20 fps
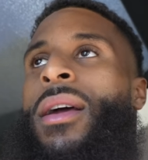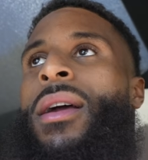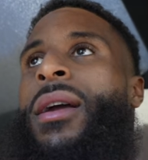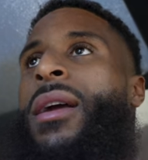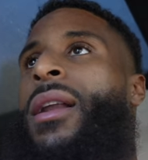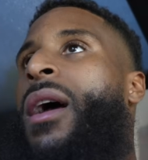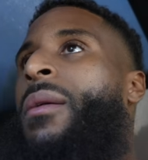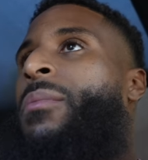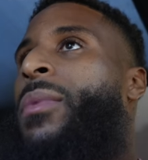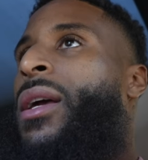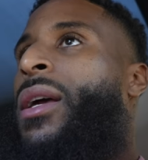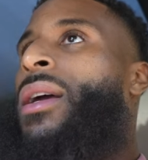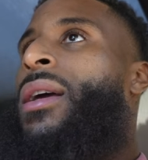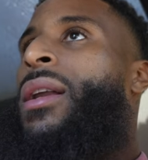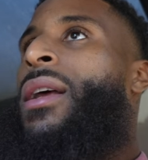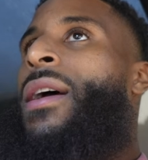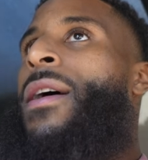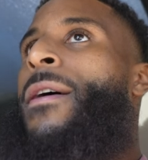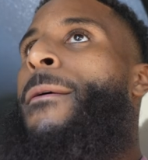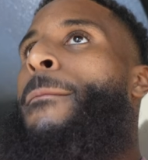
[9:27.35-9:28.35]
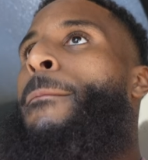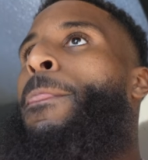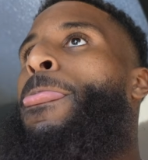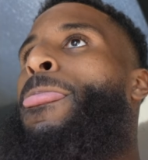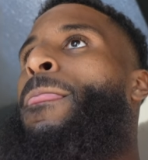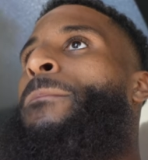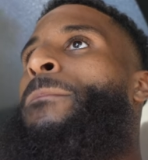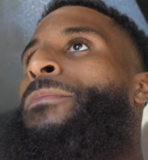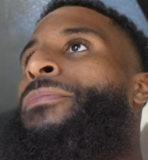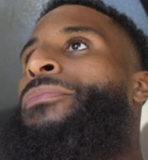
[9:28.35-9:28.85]
You know what I mean?
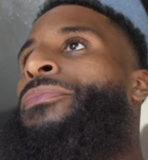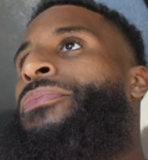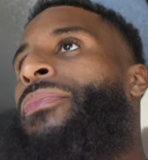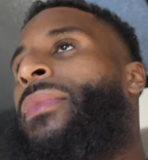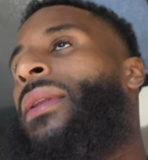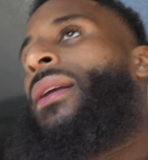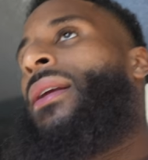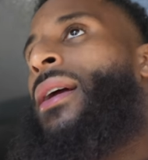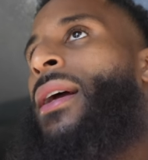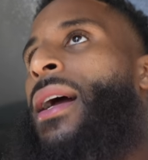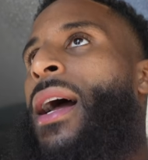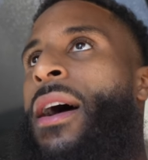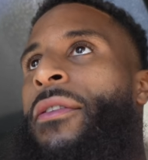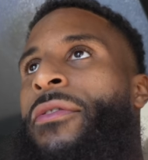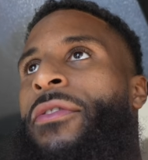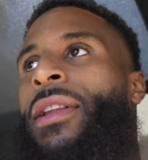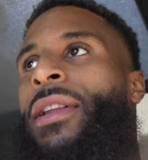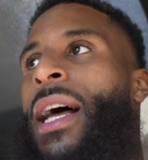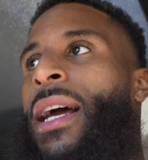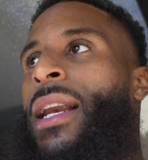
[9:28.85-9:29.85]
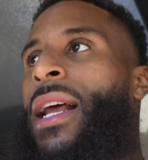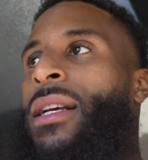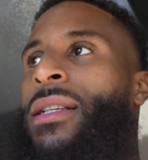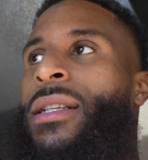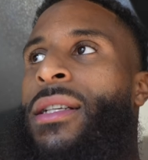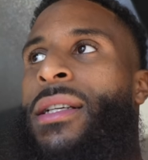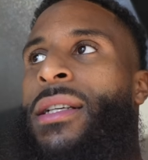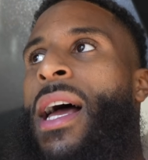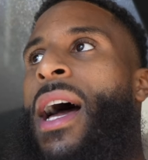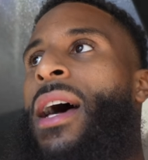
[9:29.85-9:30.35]
And I feel like that's
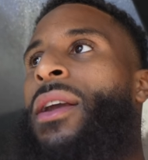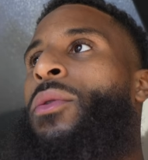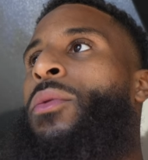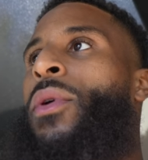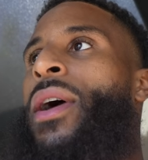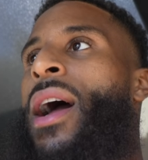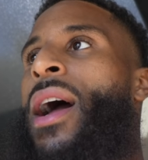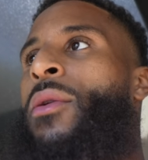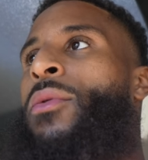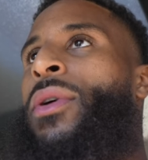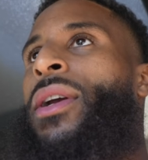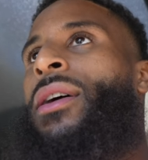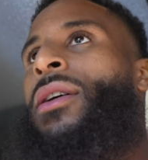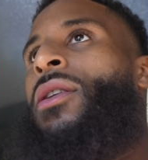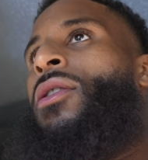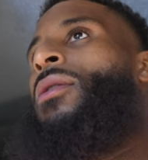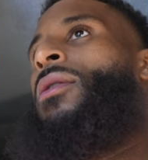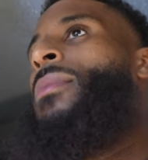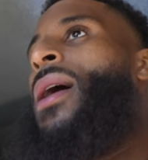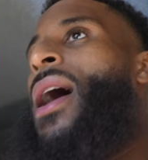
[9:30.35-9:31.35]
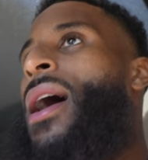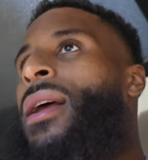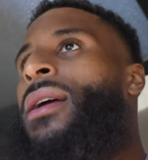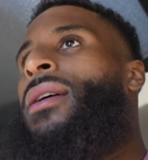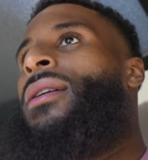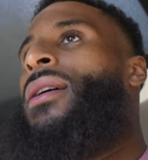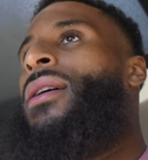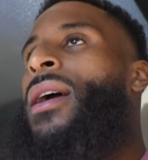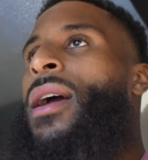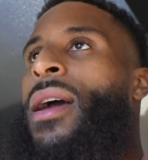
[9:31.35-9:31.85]
just how the way I want to go about
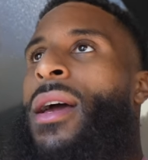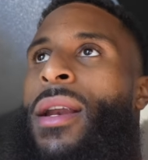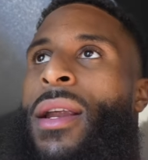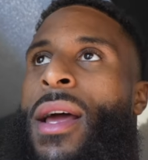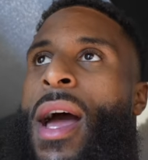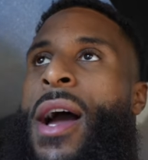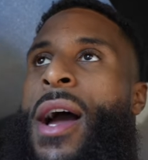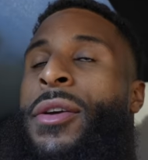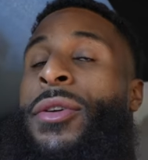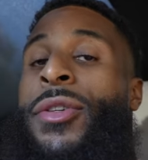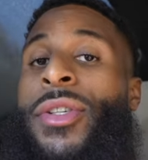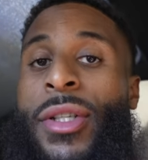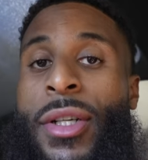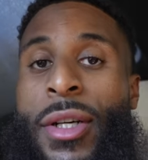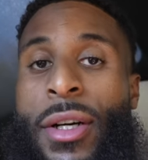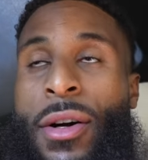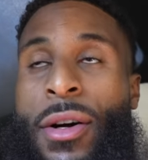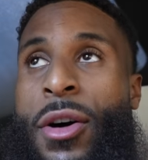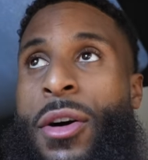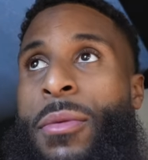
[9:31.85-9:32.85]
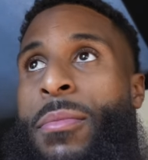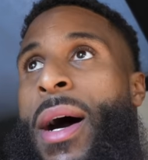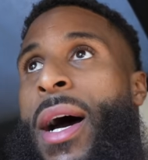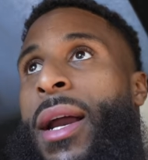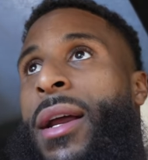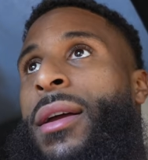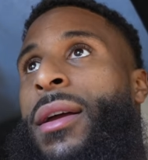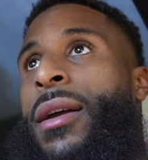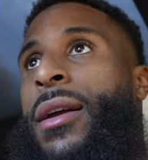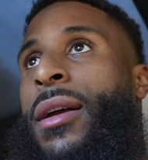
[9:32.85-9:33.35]
it and how you should go
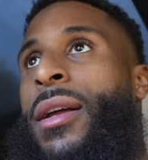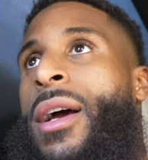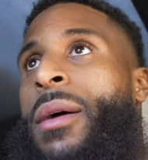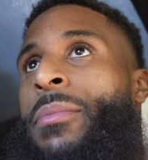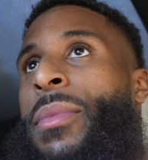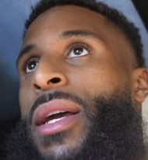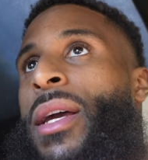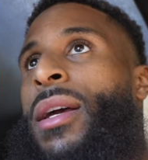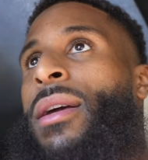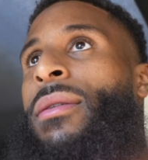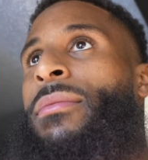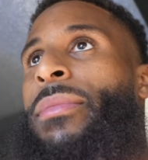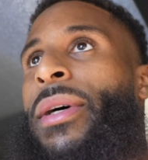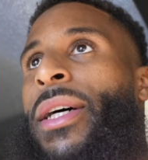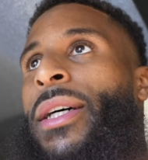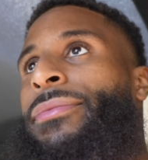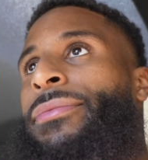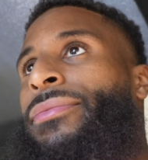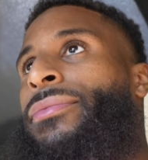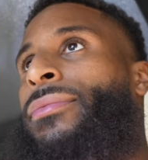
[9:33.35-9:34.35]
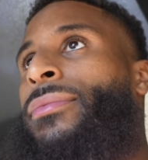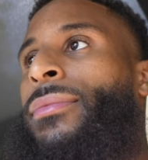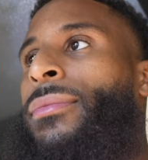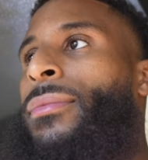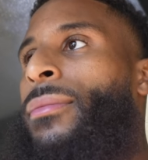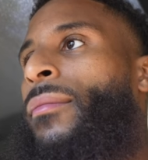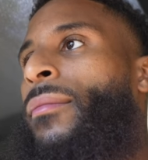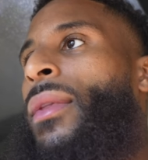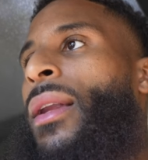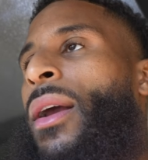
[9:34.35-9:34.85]
about it. You know what I mean? But
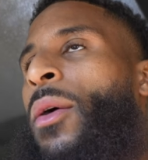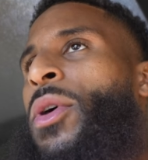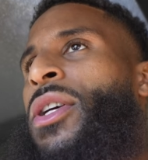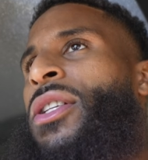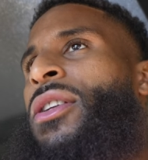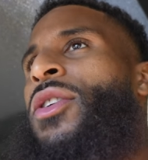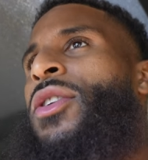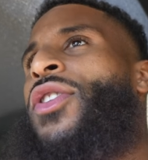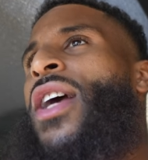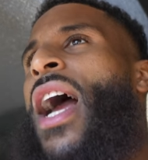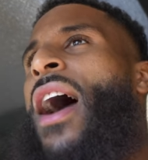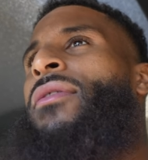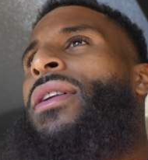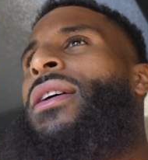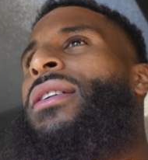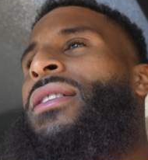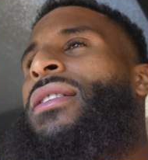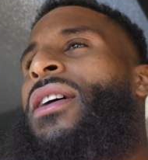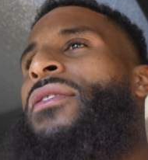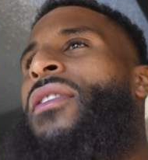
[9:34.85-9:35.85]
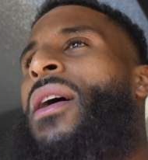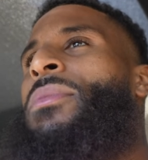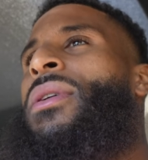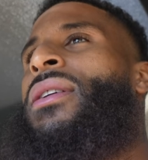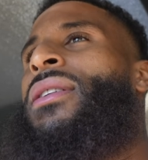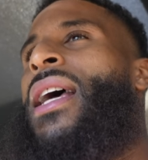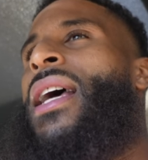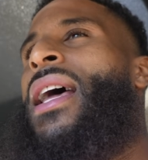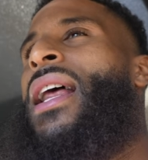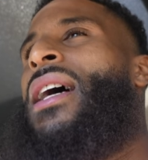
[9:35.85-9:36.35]
we still traveling and stuff. I'm
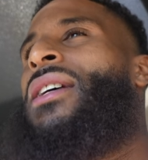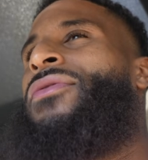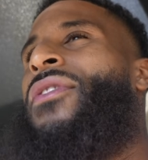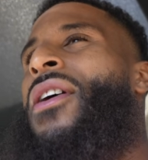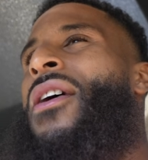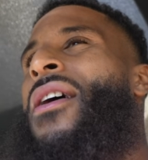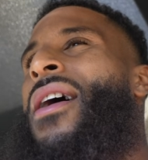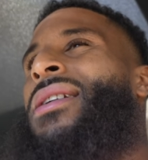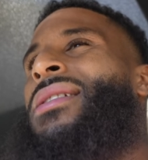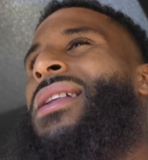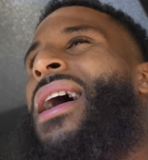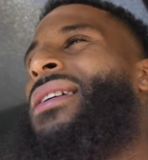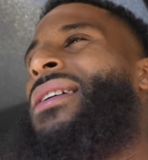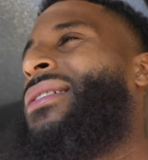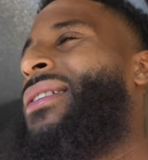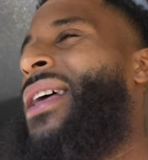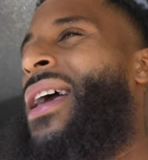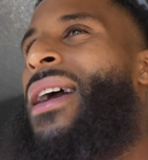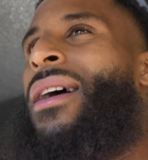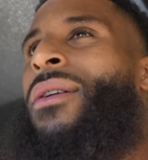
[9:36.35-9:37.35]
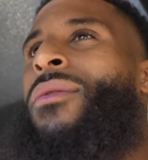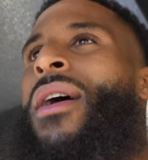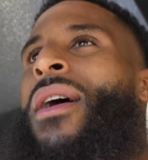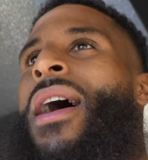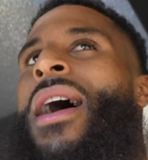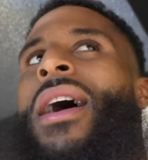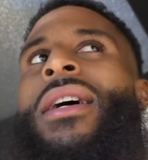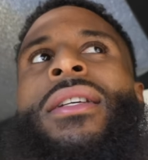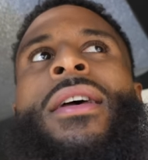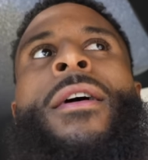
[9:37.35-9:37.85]
just saying as far as like staying
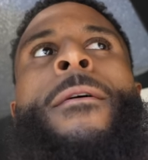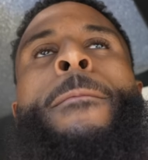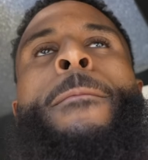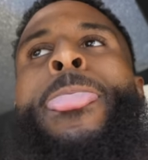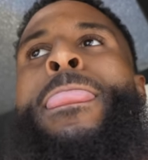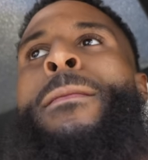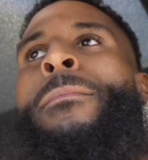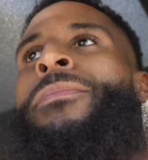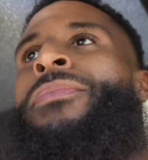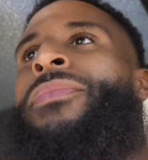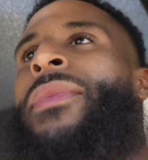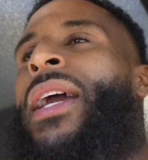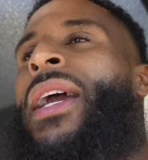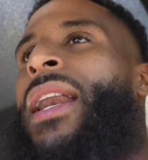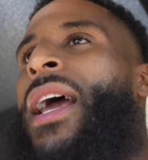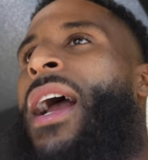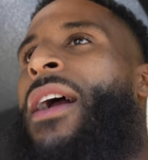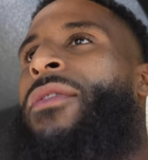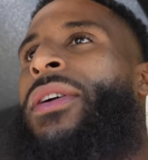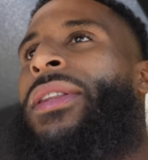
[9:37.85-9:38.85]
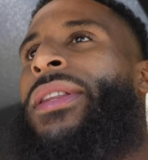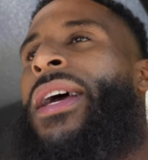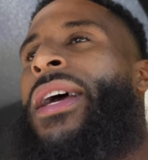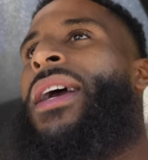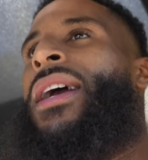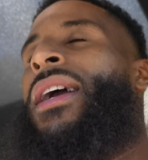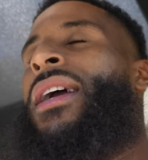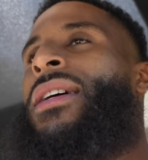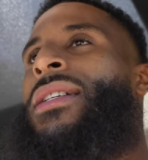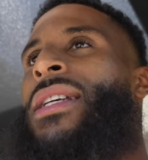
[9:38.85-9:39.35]
wise and
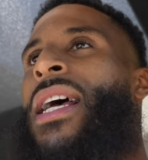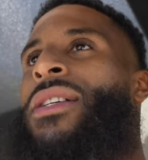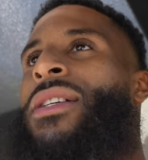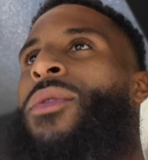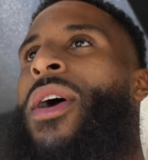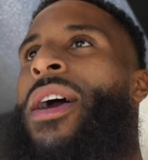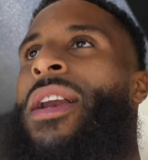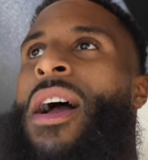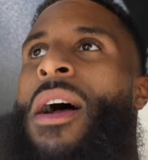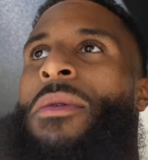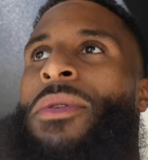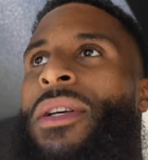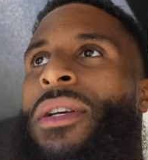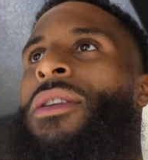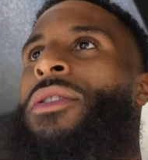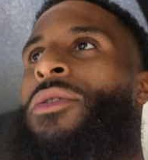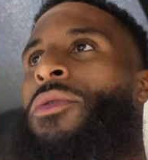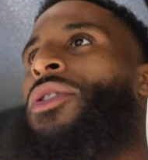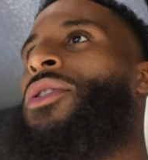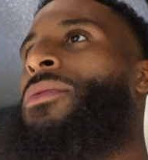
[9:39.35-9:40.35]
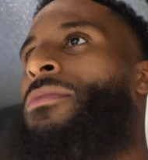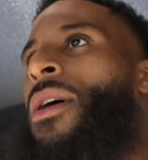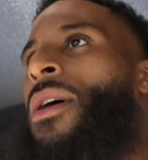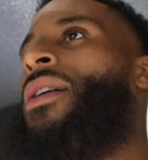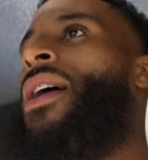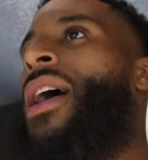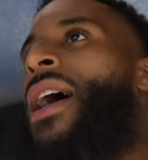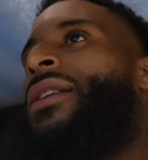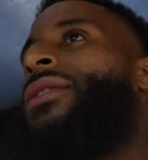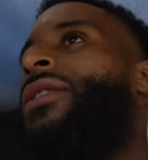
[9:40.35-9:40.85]
everything. Because as right now, I'm still in New
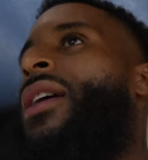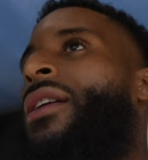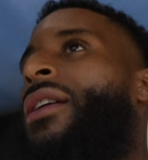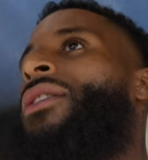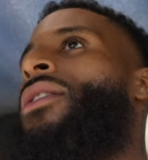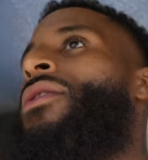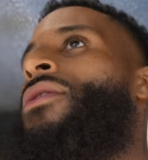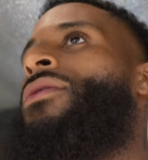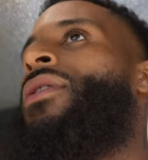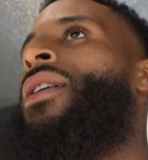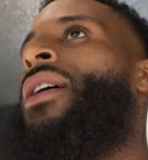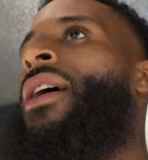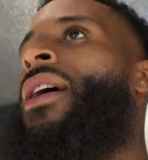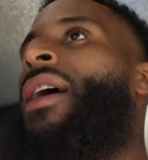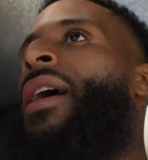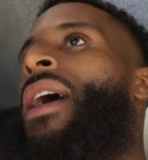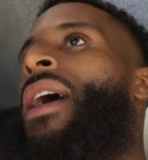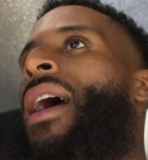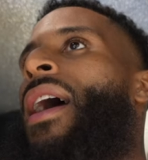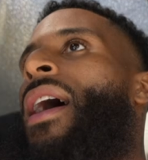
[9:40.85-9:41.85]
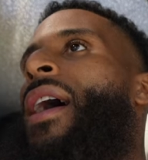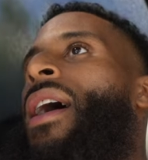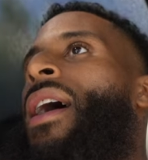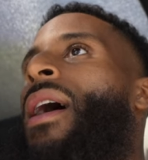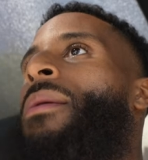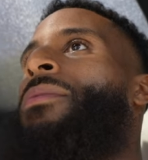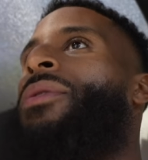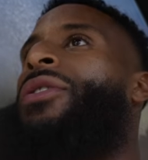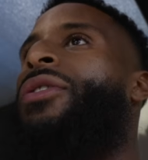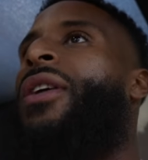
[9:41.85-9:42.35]
Smyrna, as y'all know
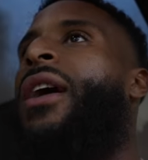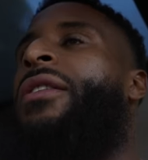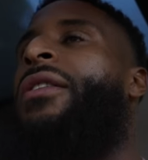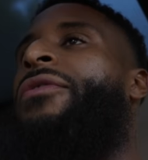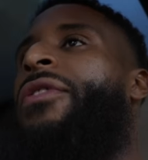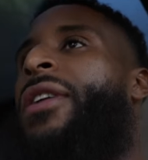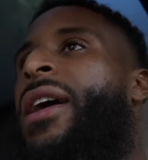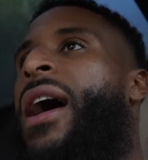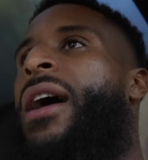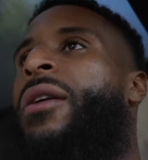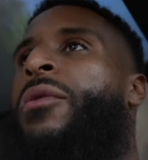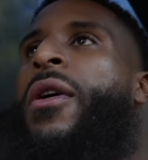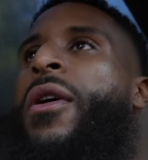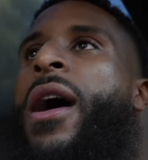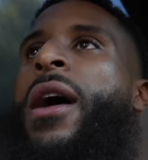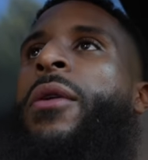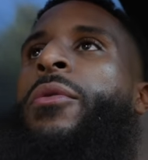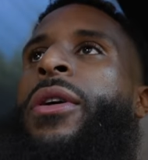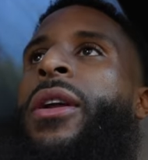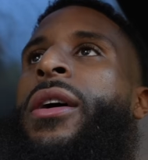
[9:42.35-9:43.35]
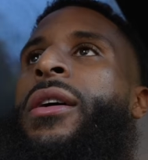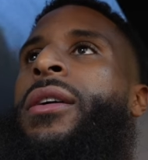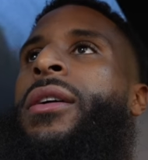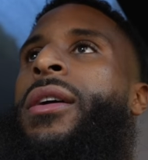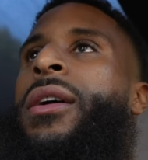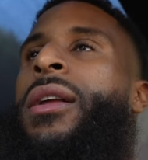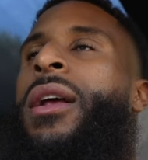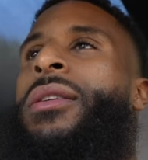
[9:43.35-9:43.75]
and I'm just trying to figure out where I want to, you know